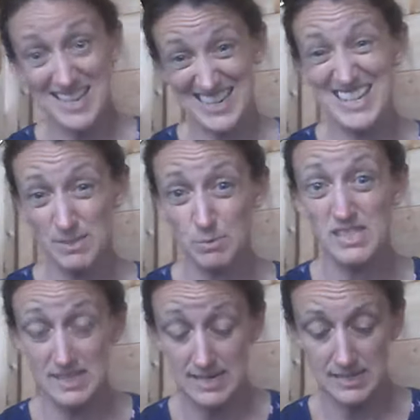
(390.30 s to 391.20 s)
this was
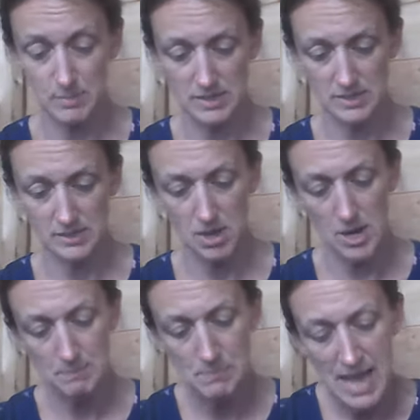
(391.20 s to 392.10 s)
6 meters
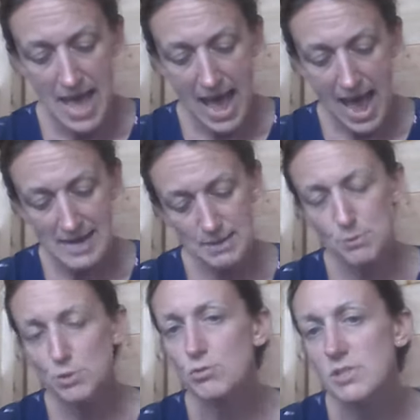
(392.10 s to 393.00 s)
high. And it
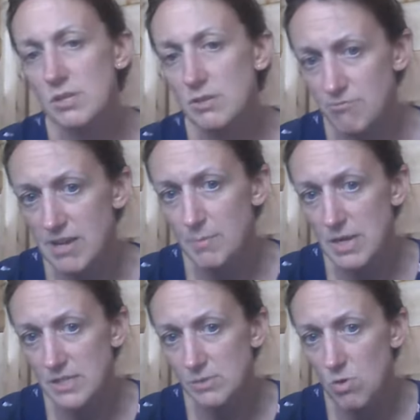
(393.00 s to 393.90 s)
was also 3
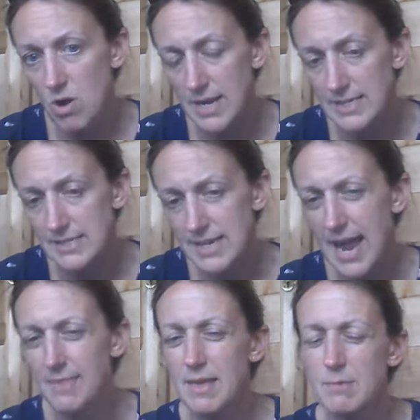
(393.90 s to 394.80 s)
meters wide.
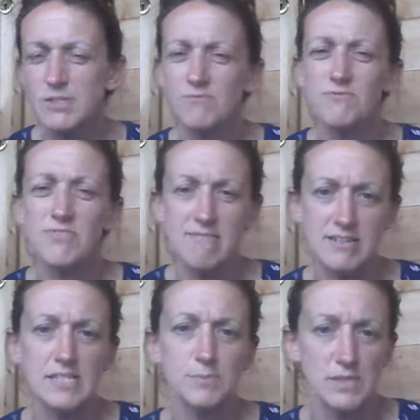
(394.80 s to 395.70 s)
And that was very
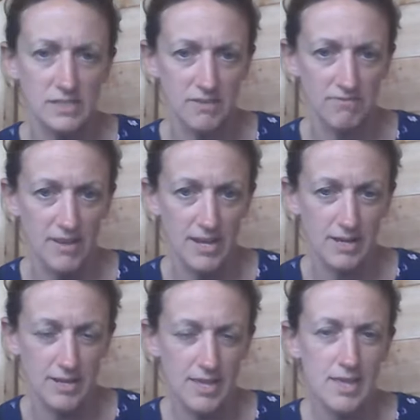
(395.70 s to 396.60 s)
specific,
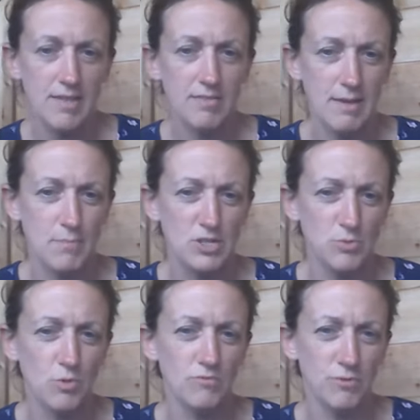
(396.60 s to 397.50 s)
that
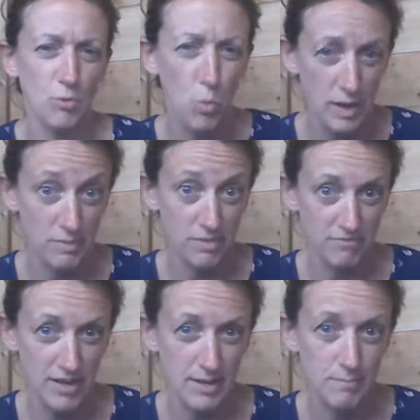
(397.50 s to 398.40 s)
measurement for the width of
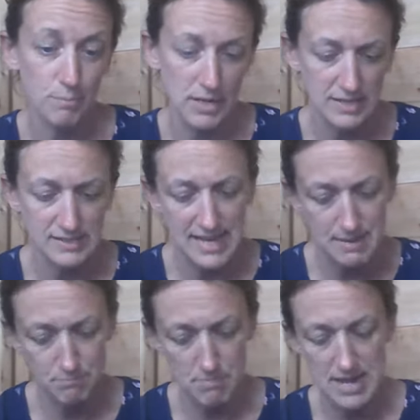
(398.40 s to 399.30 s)
it, because that
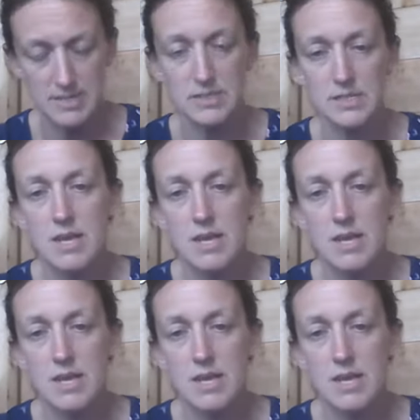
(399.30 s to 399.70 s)
meant